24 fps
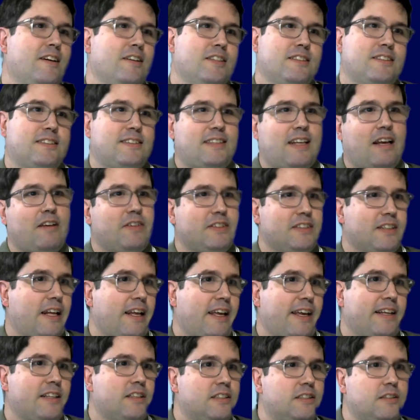7,
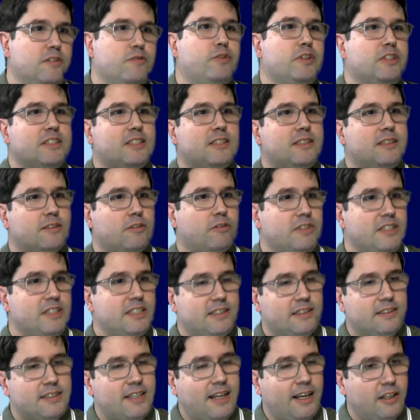8 different
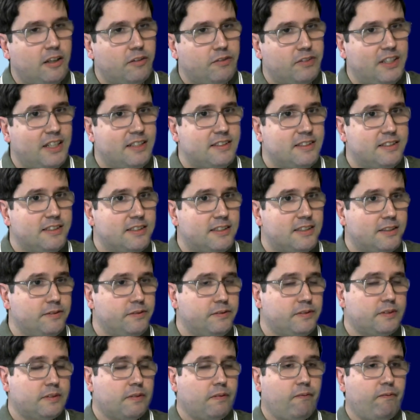screens inside of that
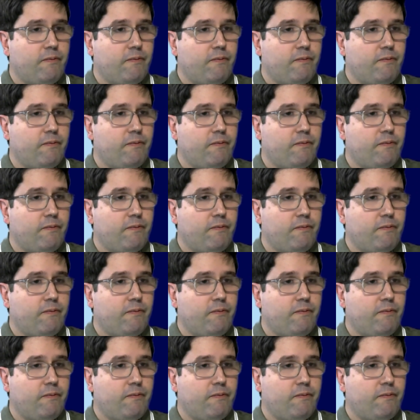system.